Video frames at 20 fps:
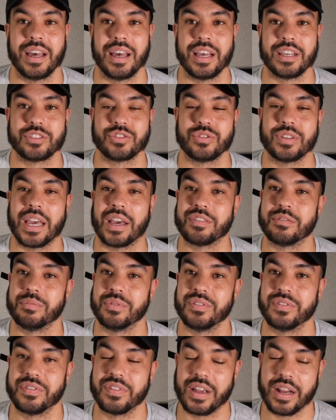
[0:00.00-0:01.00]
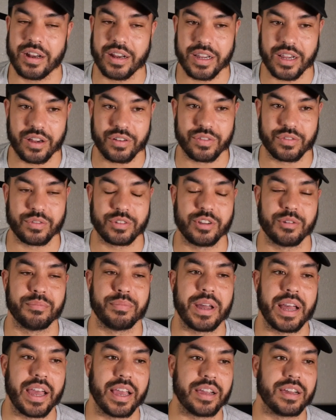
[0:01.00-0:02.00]
so you have to be very careful when you're
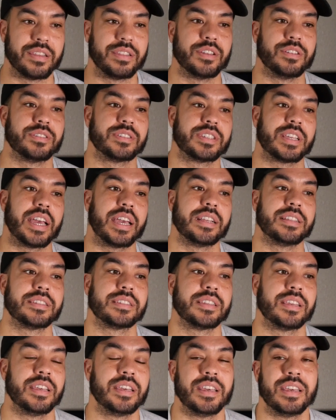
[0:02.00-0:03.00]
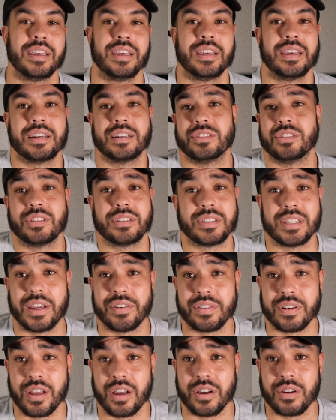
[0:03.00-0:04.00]
buying on those sites, because you just
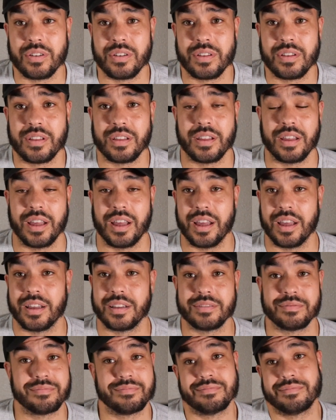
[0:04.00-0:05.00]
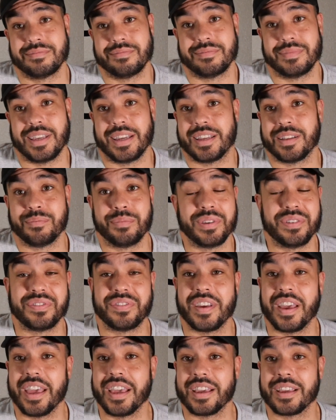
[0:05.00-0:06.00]
never know. They could be
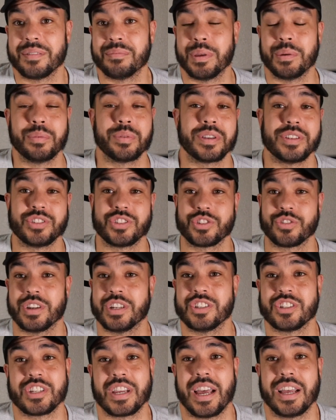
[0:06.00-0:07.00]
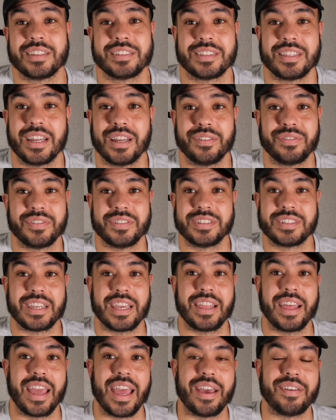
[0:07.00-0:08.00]
fake. People can screenshot stuff and say
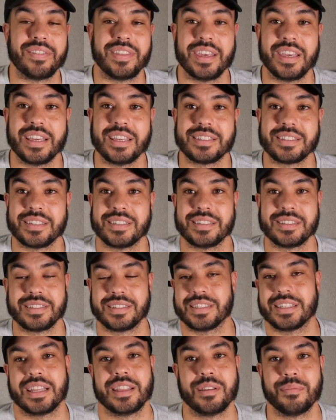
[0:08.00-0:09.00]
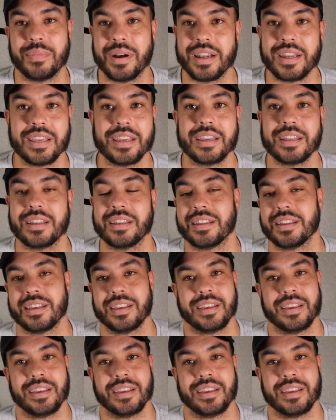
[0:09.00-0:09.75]
they have this and send the money, and